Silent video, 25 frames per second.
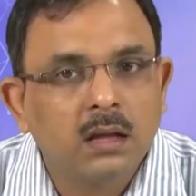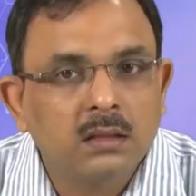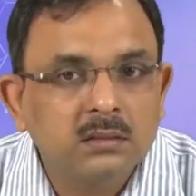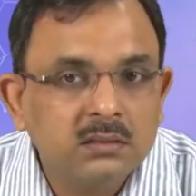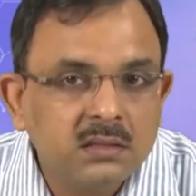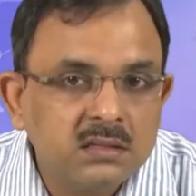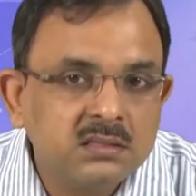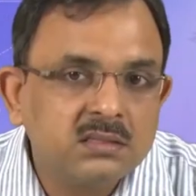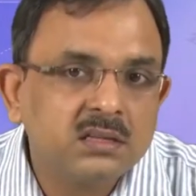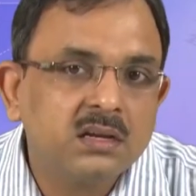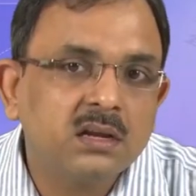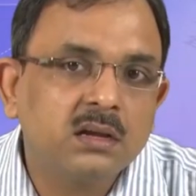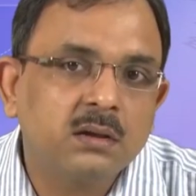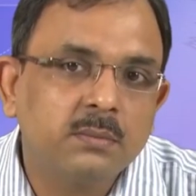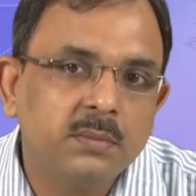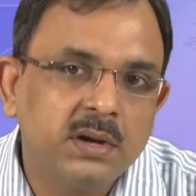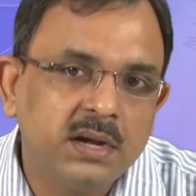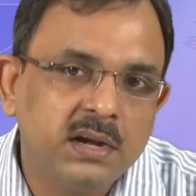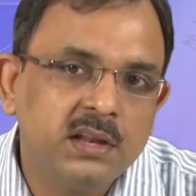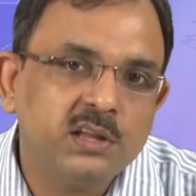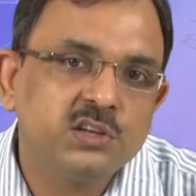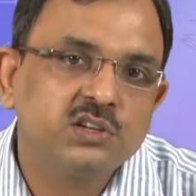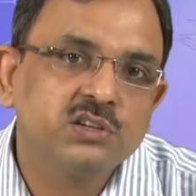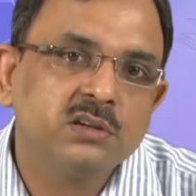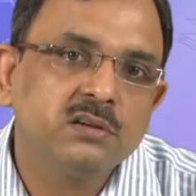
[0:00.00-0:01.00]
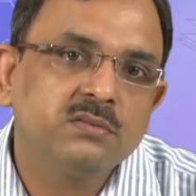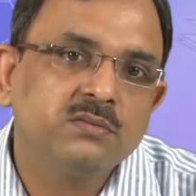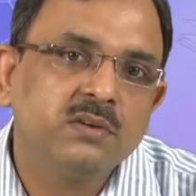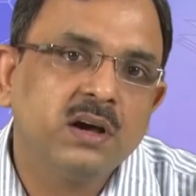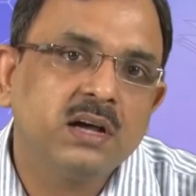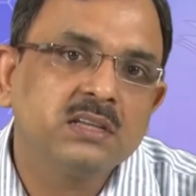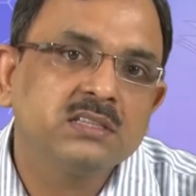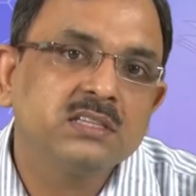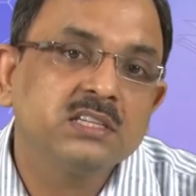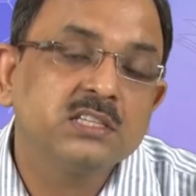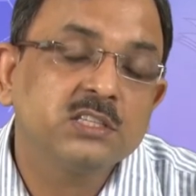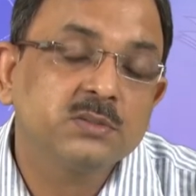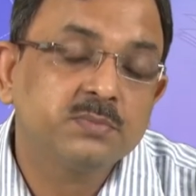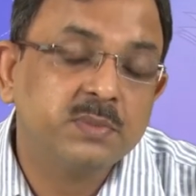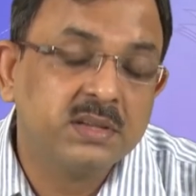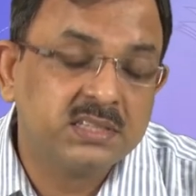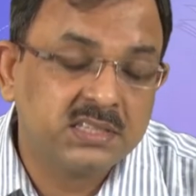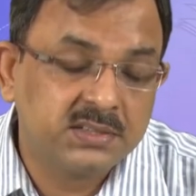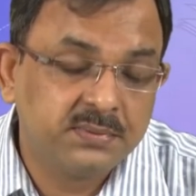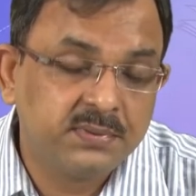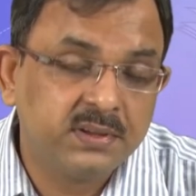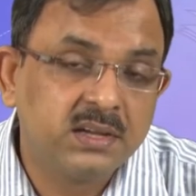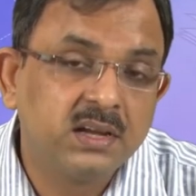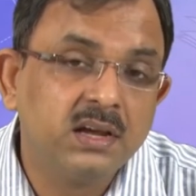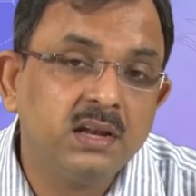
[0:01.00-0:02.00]
This recommendation was
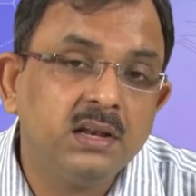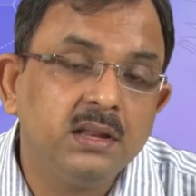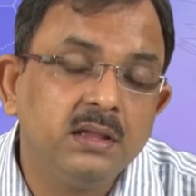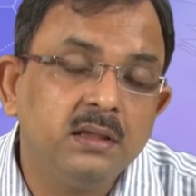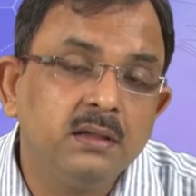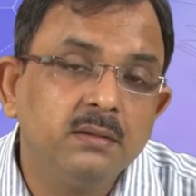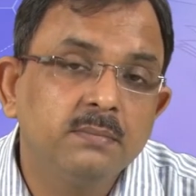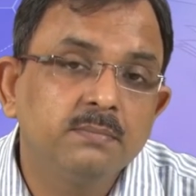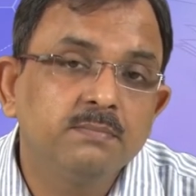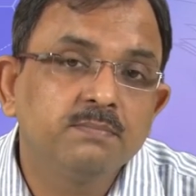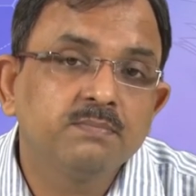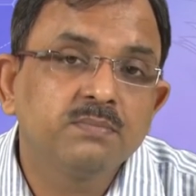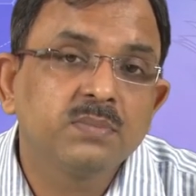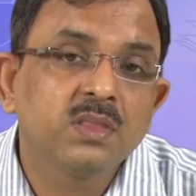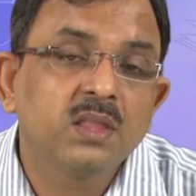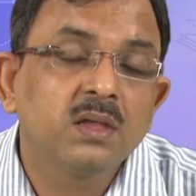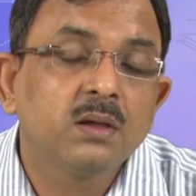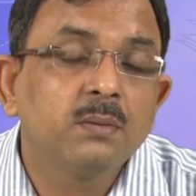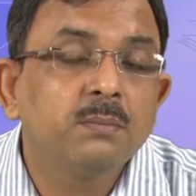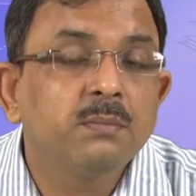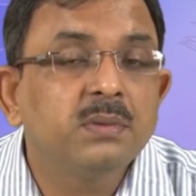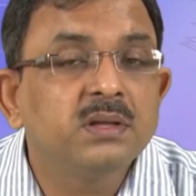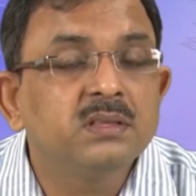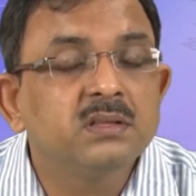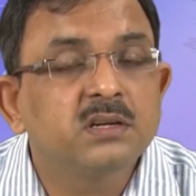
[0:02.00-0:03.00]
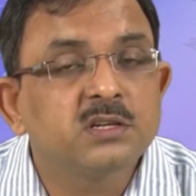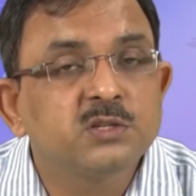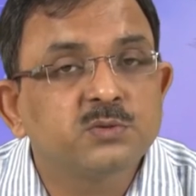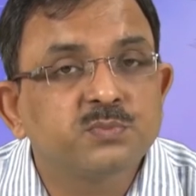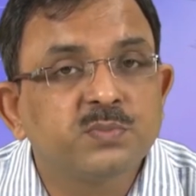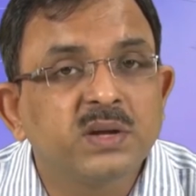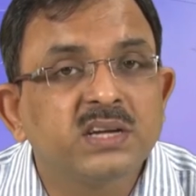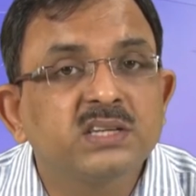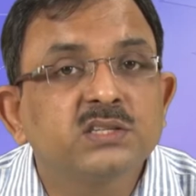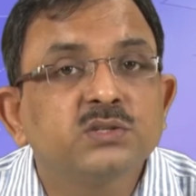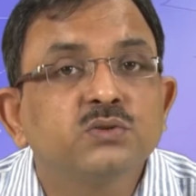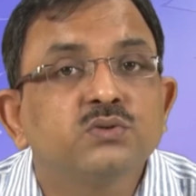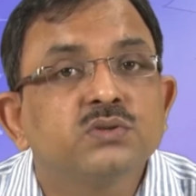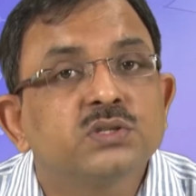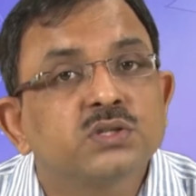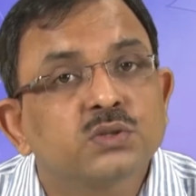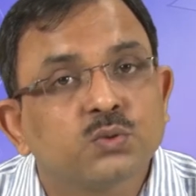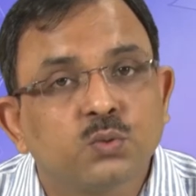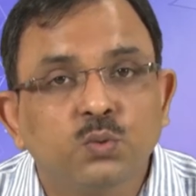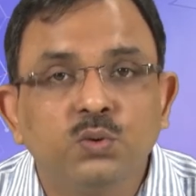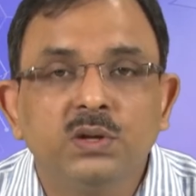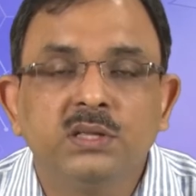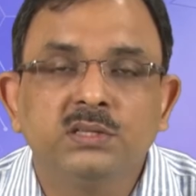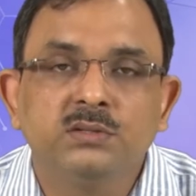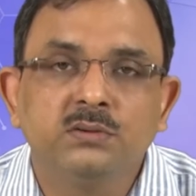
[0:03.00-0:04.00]
specifically with respect to
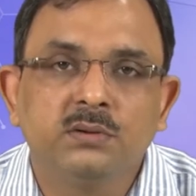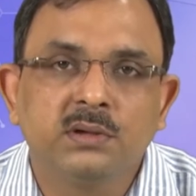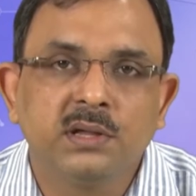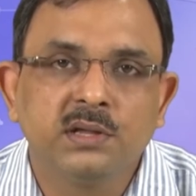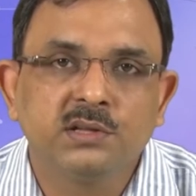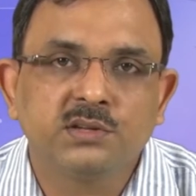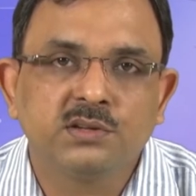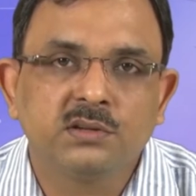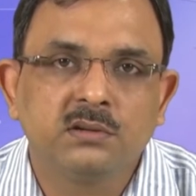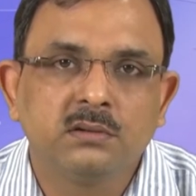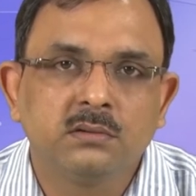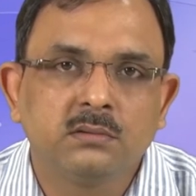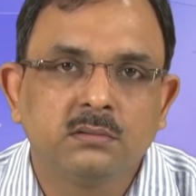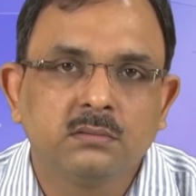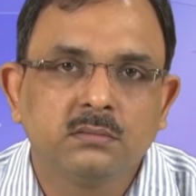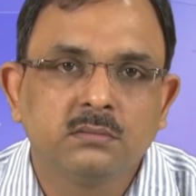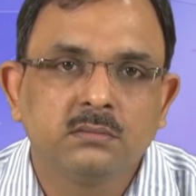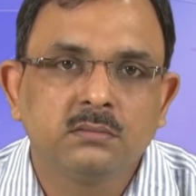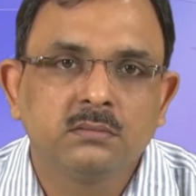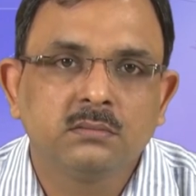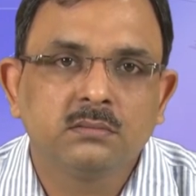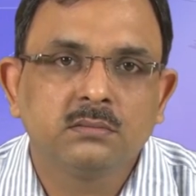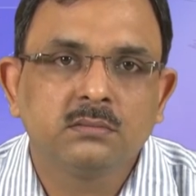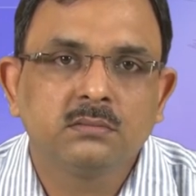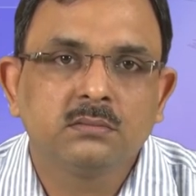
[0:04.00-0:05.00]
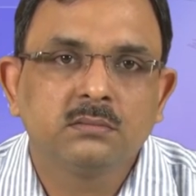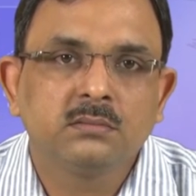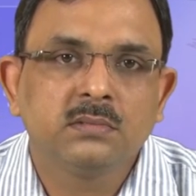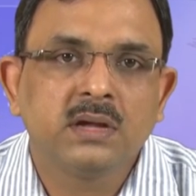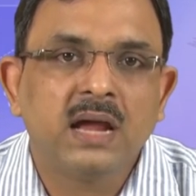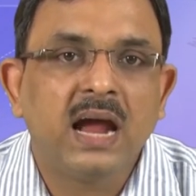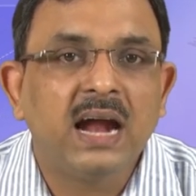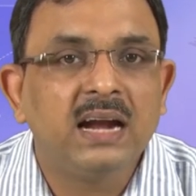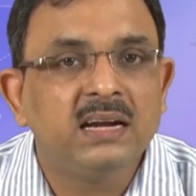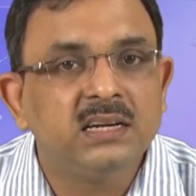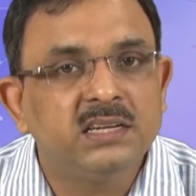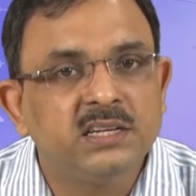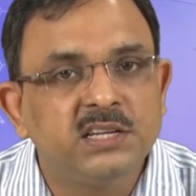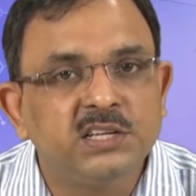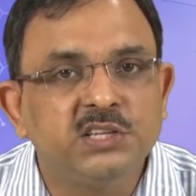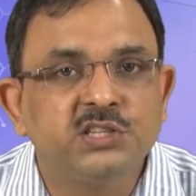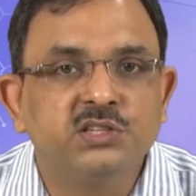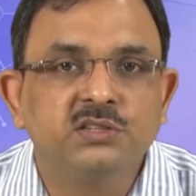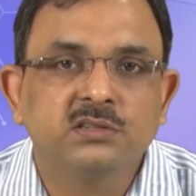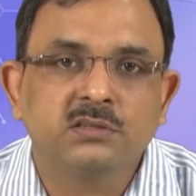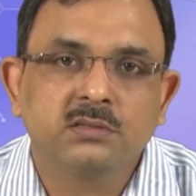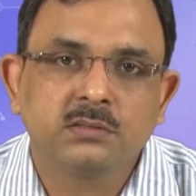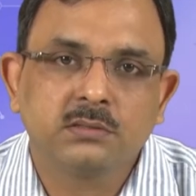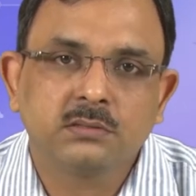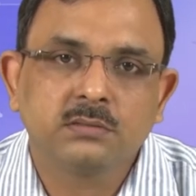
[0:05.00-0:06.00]
school education and
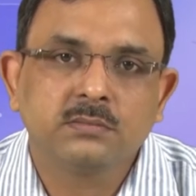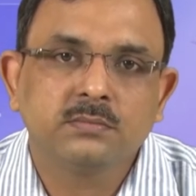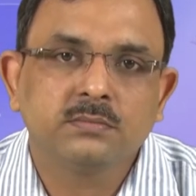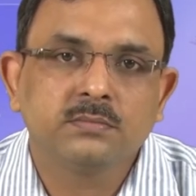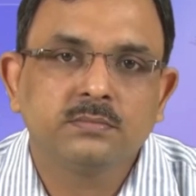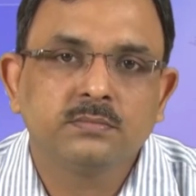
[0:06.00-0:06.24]
teachers.